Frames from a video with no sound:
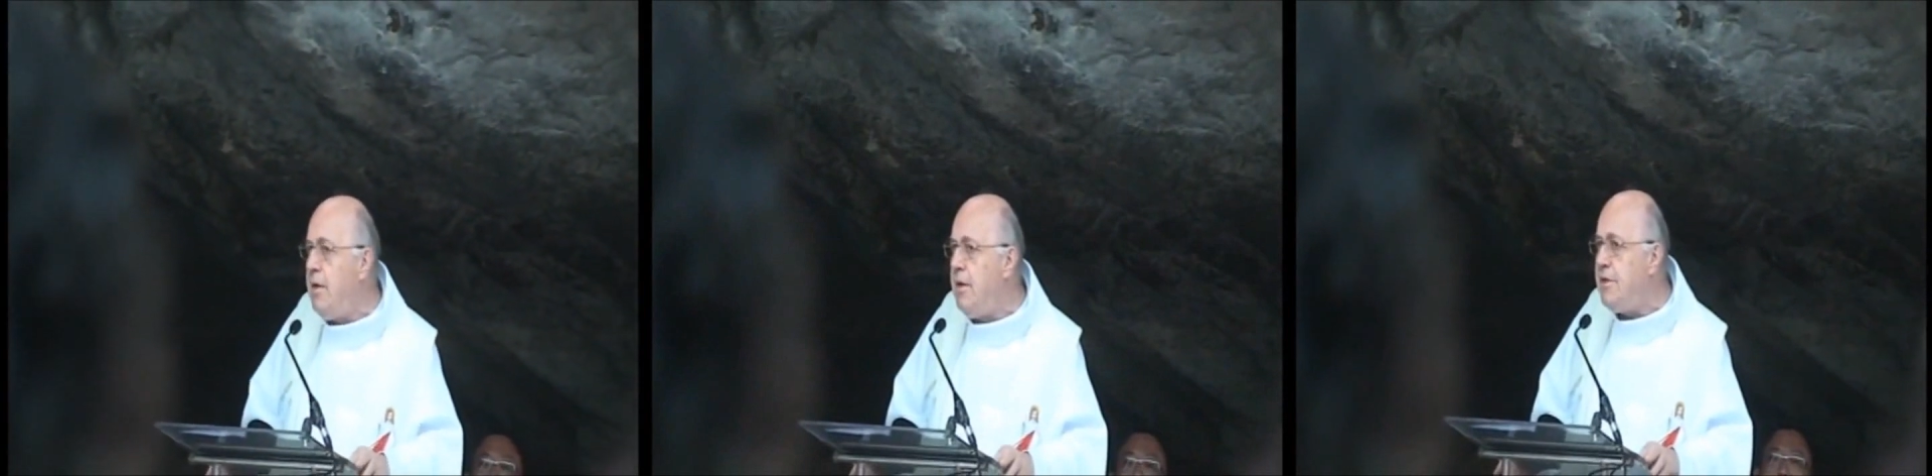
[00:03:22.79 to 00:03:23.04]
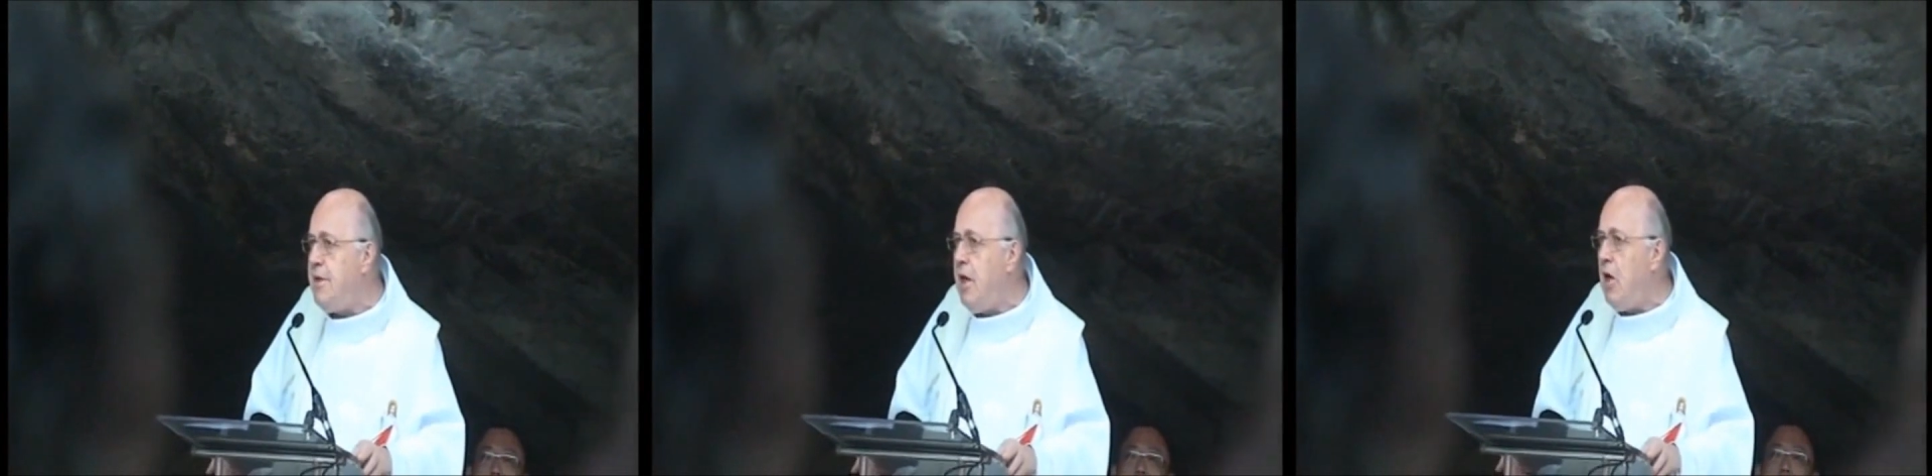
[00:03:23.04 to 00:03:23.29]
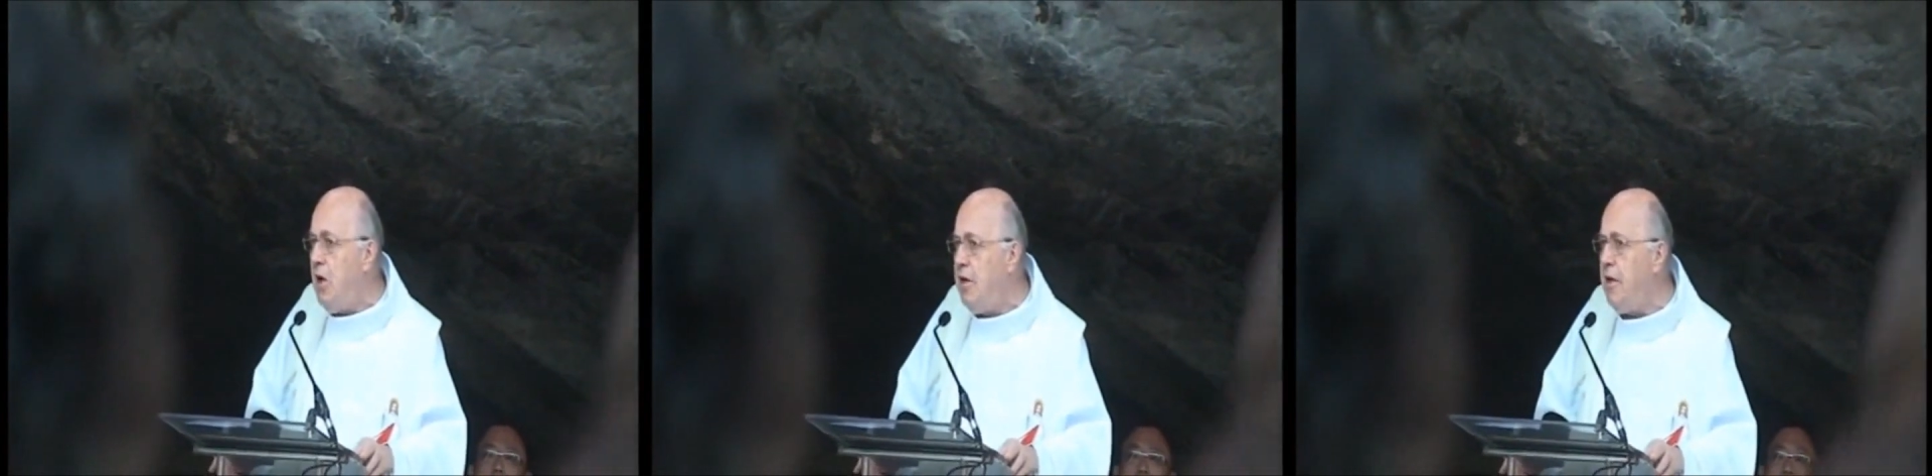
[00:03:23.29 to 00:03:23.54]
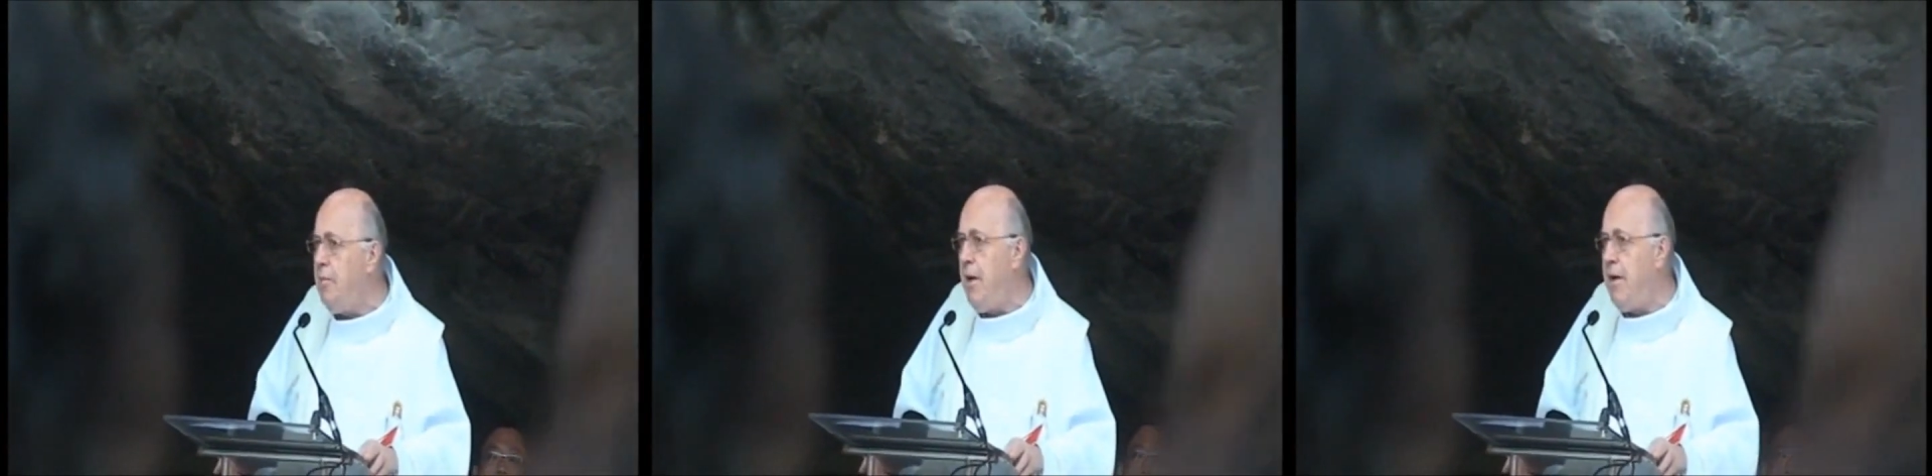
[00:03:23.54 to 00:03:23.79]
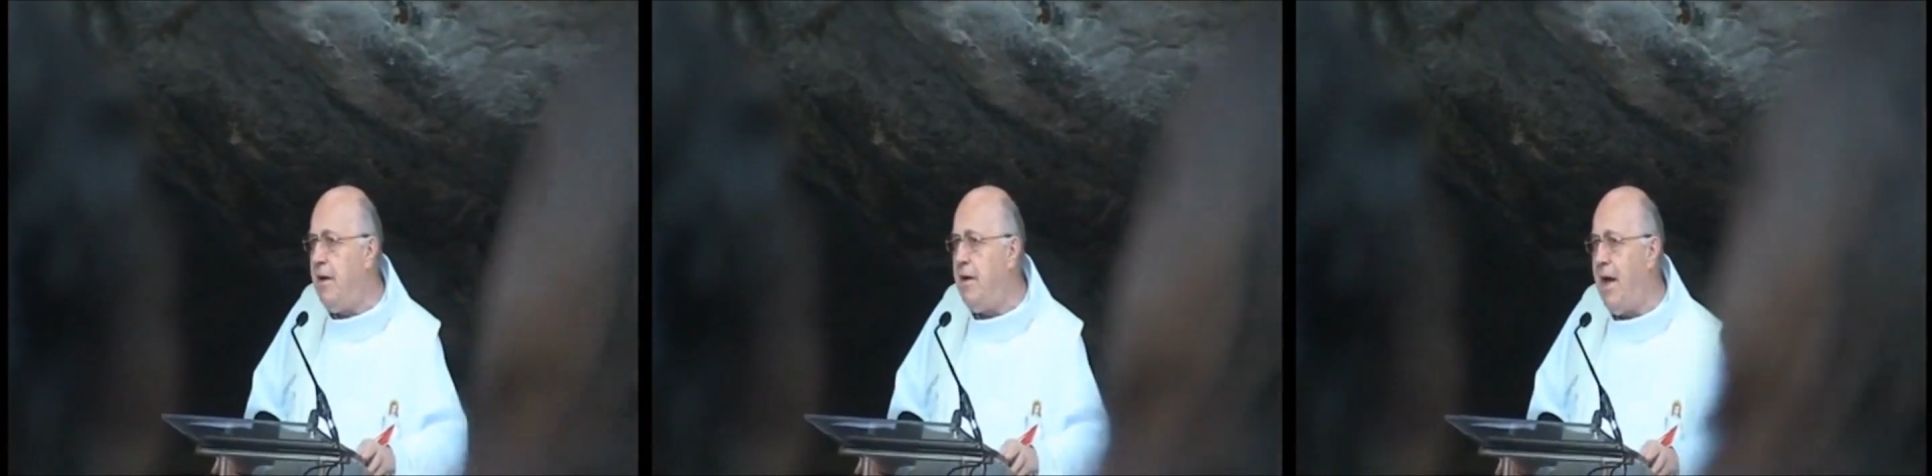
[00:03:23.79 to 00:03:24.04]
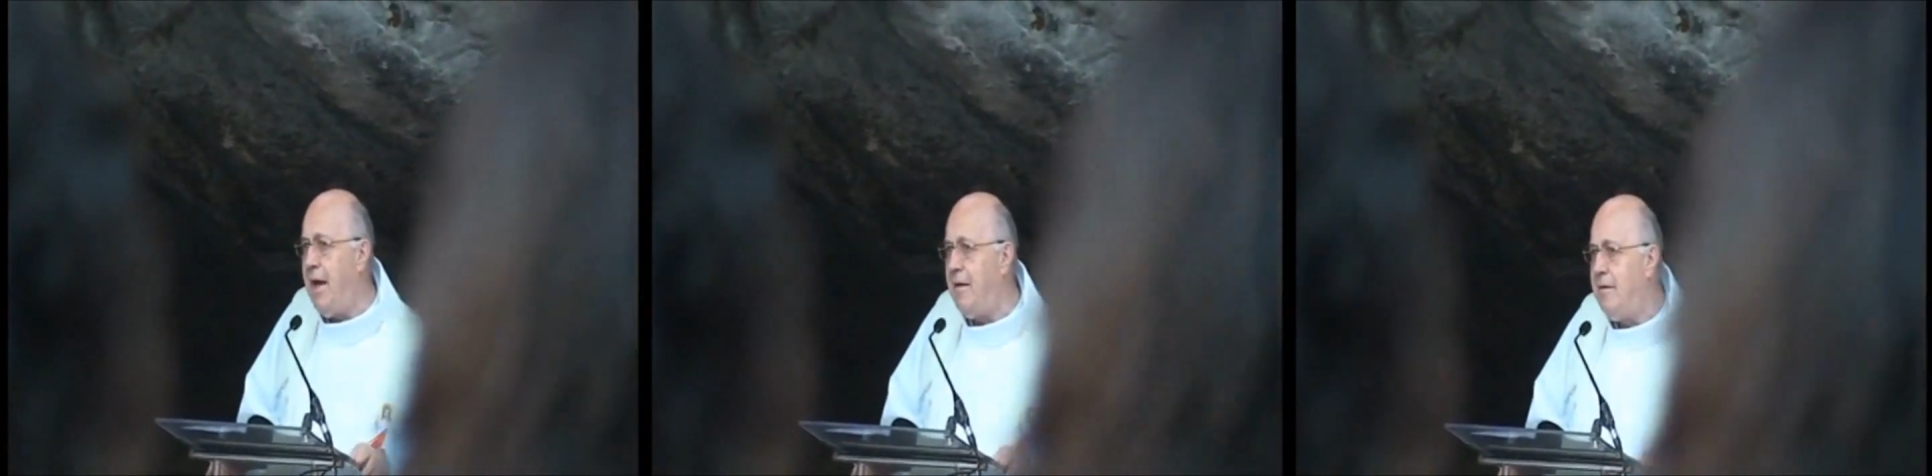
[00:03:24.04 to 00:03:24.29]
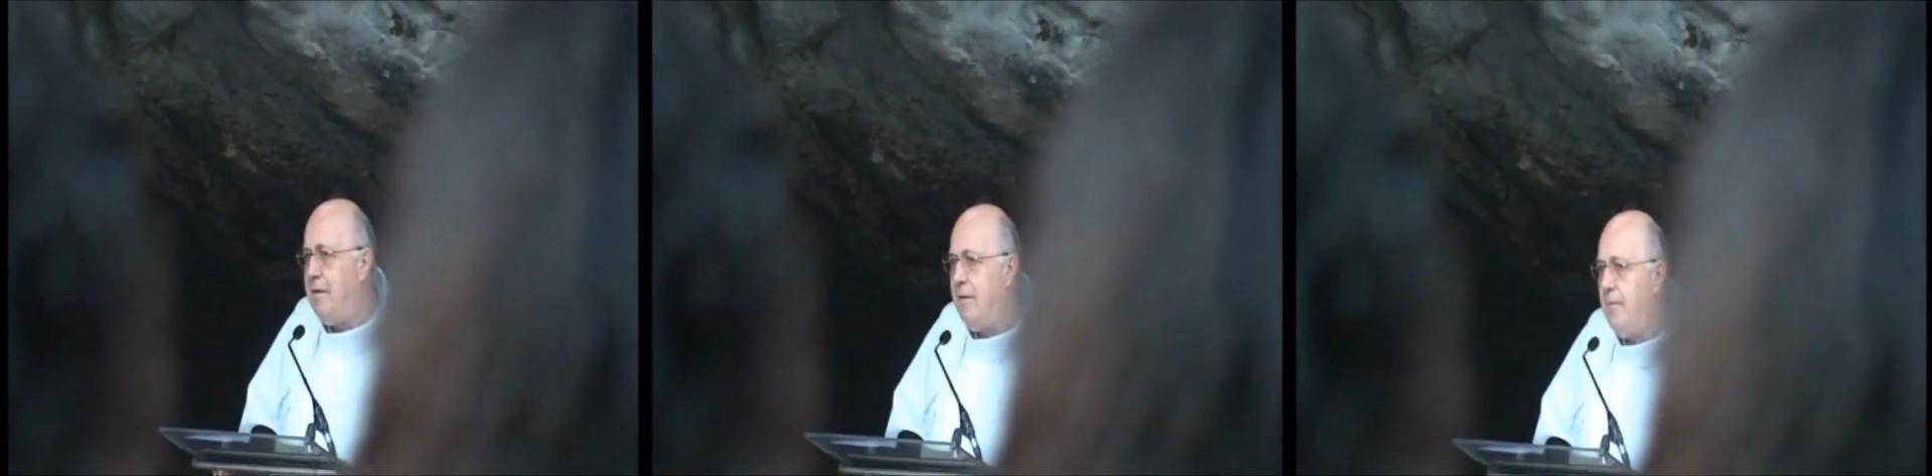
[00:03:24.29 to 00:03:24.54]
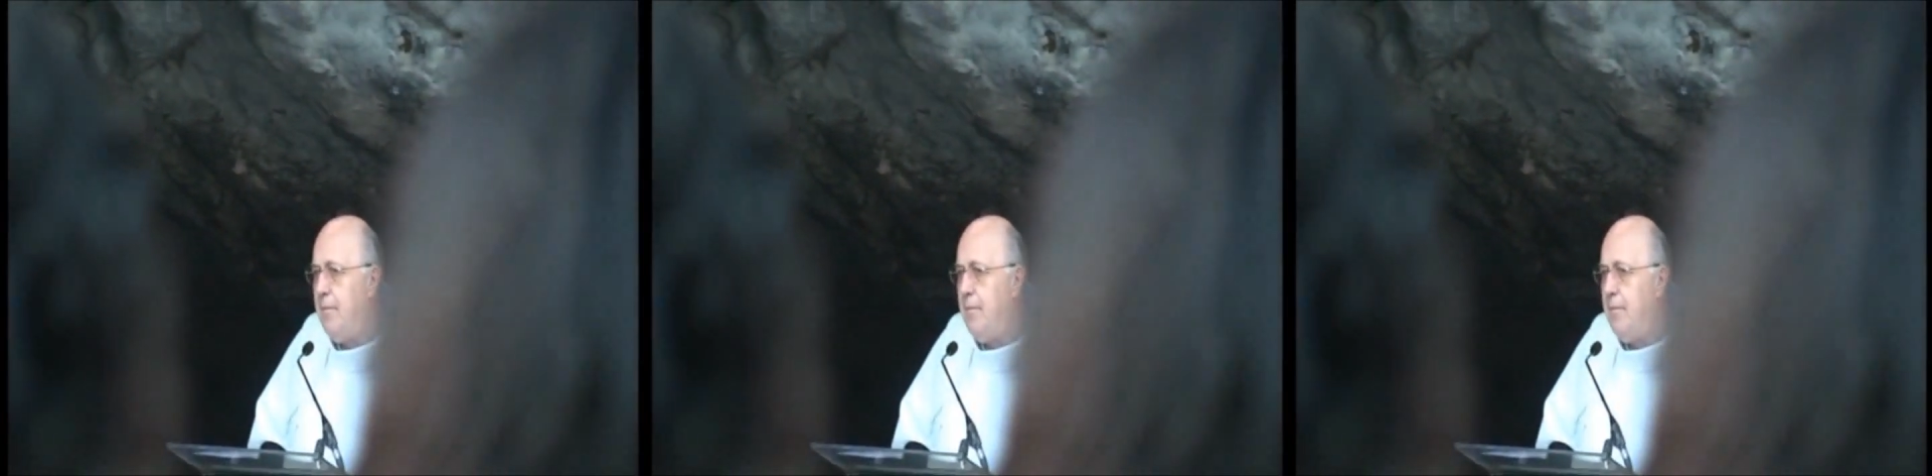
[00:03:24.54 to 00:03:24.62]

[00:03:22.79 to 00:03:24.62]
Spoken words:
There's the other Bernadette,